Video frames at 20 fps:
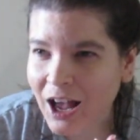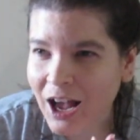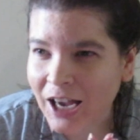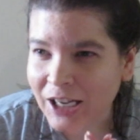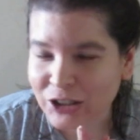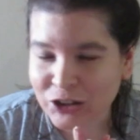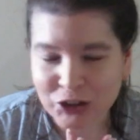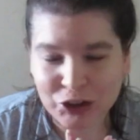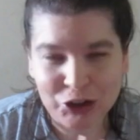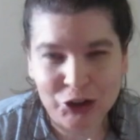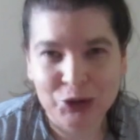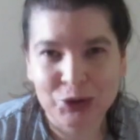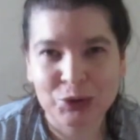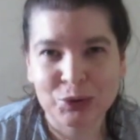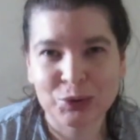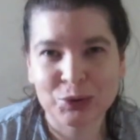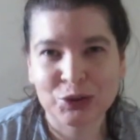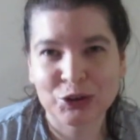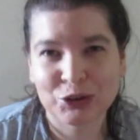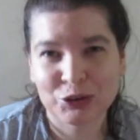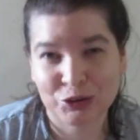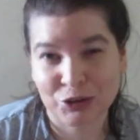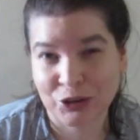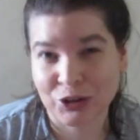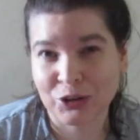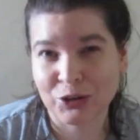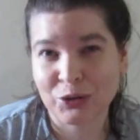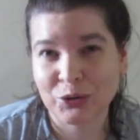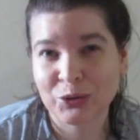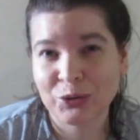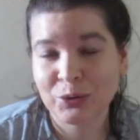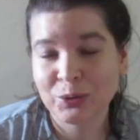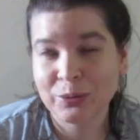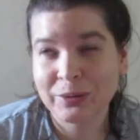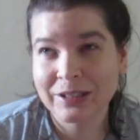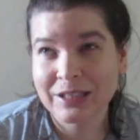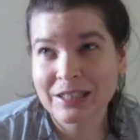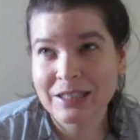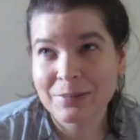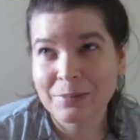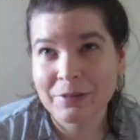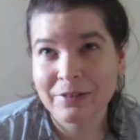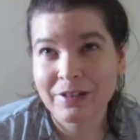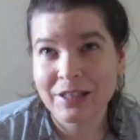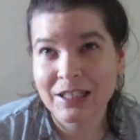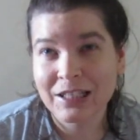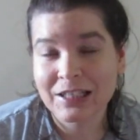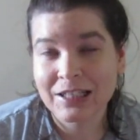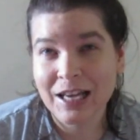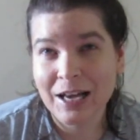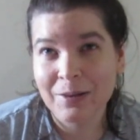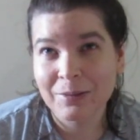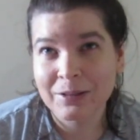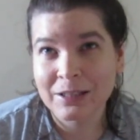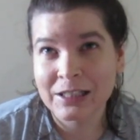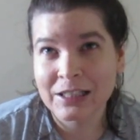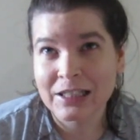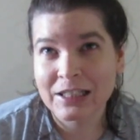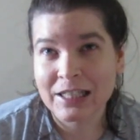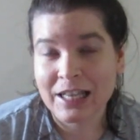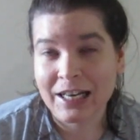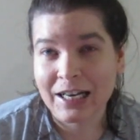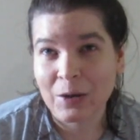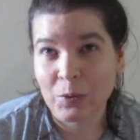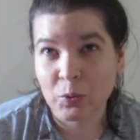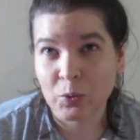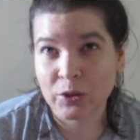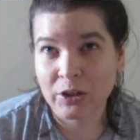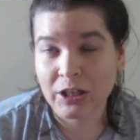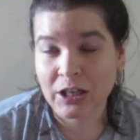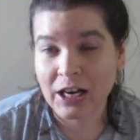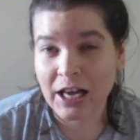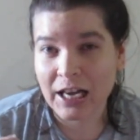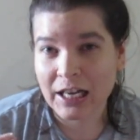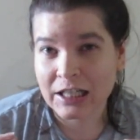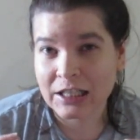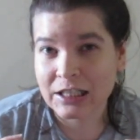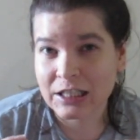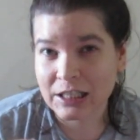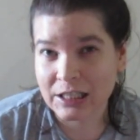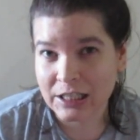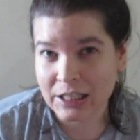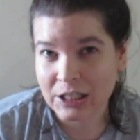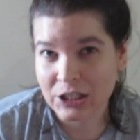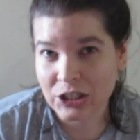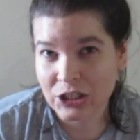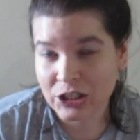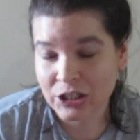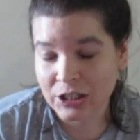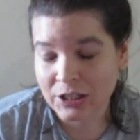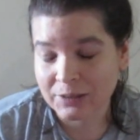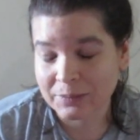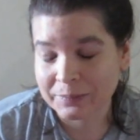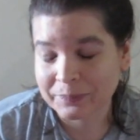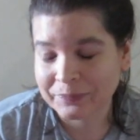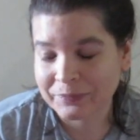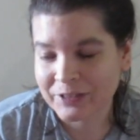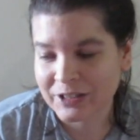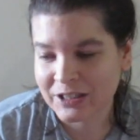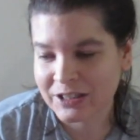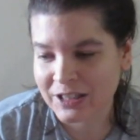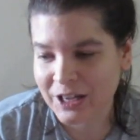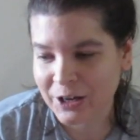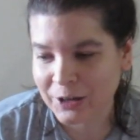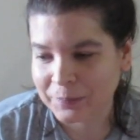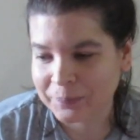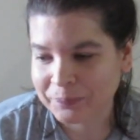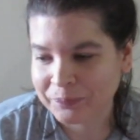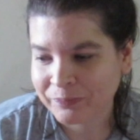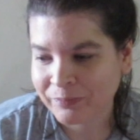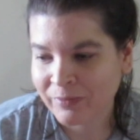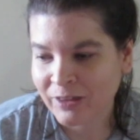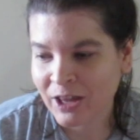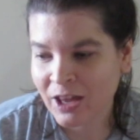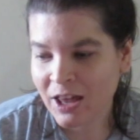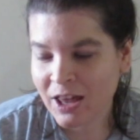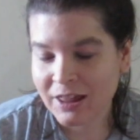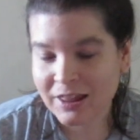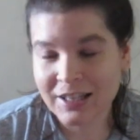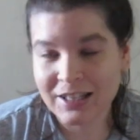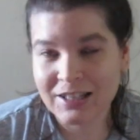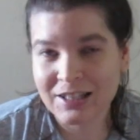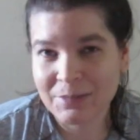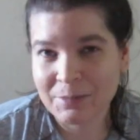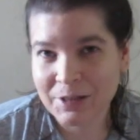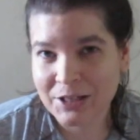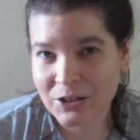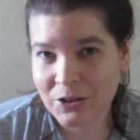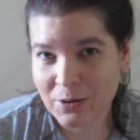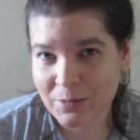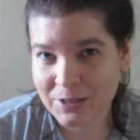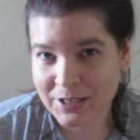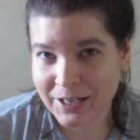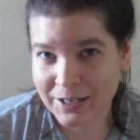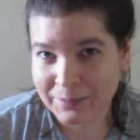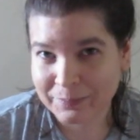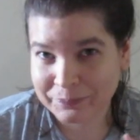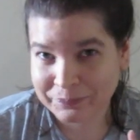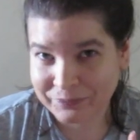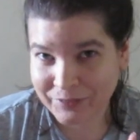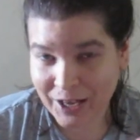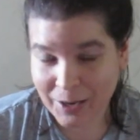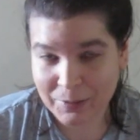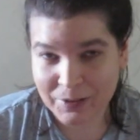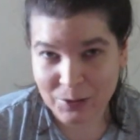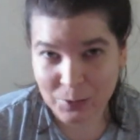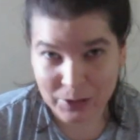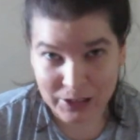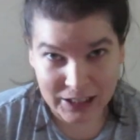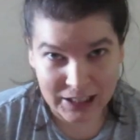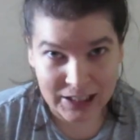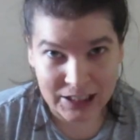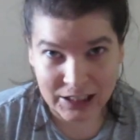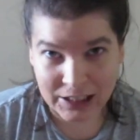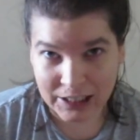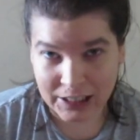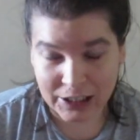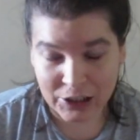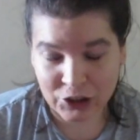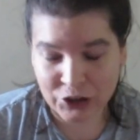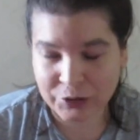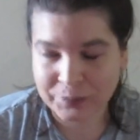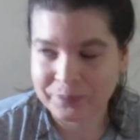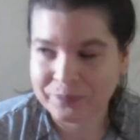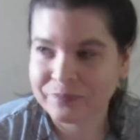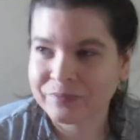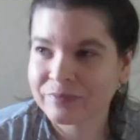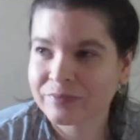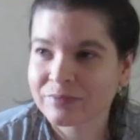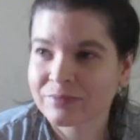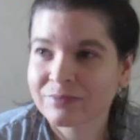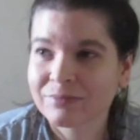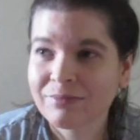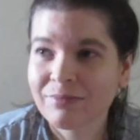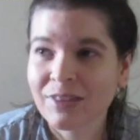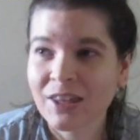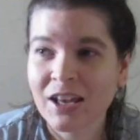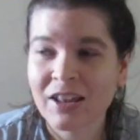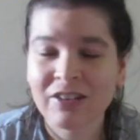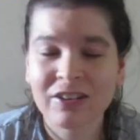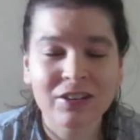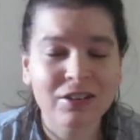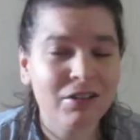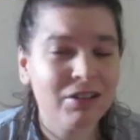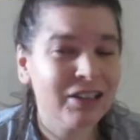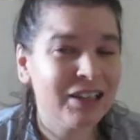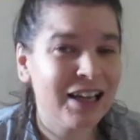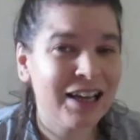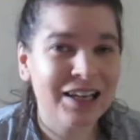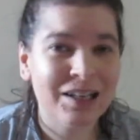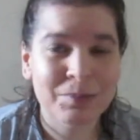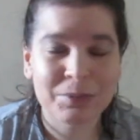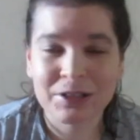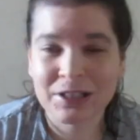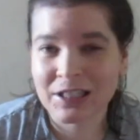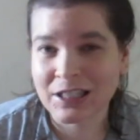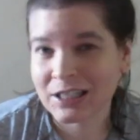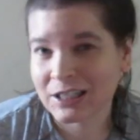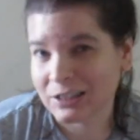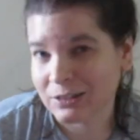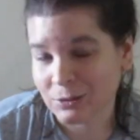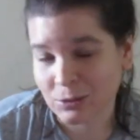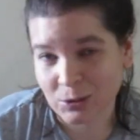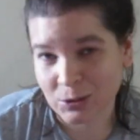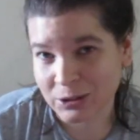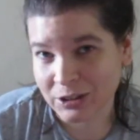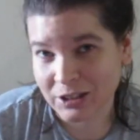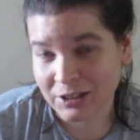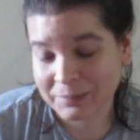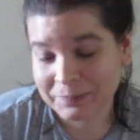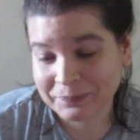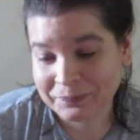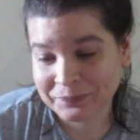I do struggle with some of these habits and I would like to ditch them. So these are my top 10 habits we need to ditch. They're not in any particular order.